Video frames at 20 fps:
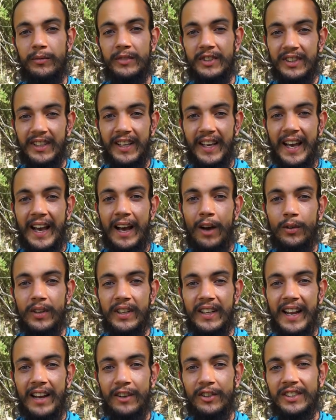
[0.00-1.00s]
to get out
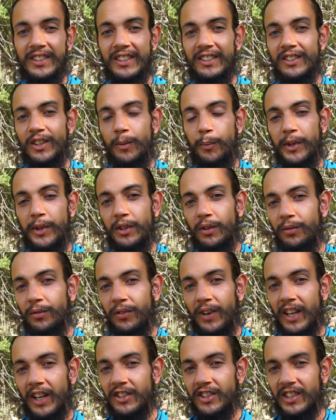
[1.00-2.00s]
and out your system and to
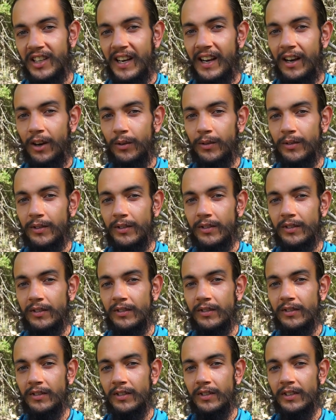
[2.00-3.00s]
flush it out.
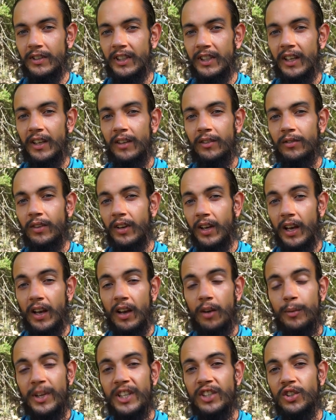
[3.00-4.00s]
Yeah,
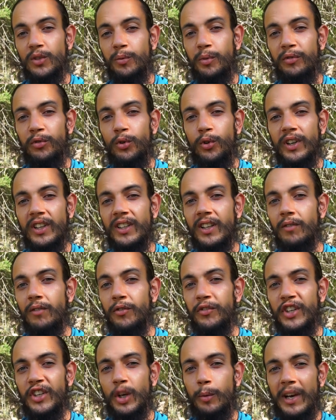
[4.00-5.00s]
I mentioned before in another
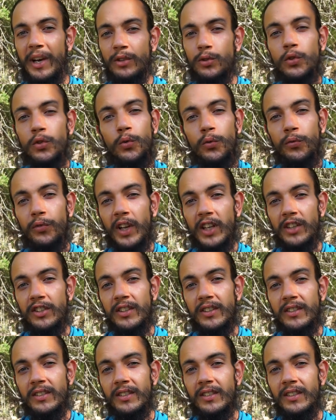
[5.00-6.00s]
video about salt flushes.
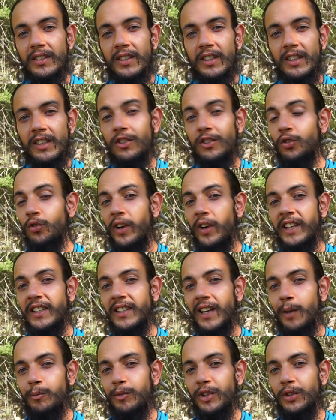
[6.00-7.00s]
It's a great
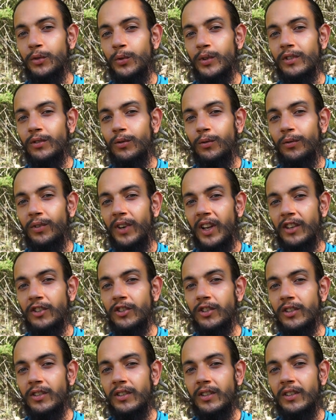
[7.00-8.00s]
time to do a salt
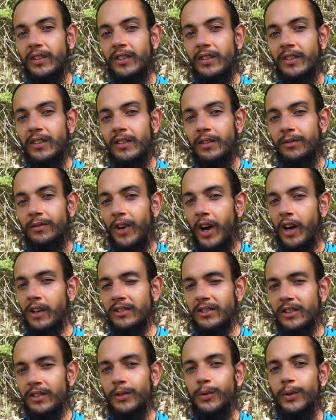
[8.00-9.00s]
flush.
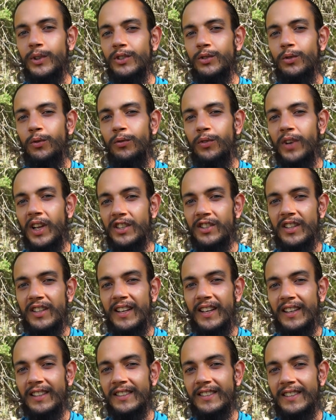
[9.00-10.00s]
Fast and do a salt flush the
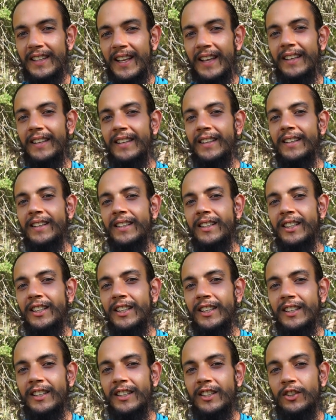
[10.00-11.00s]
next day.
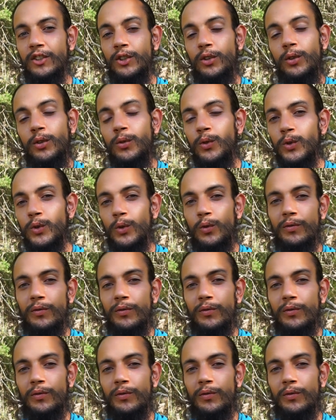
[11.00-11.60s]
Google salt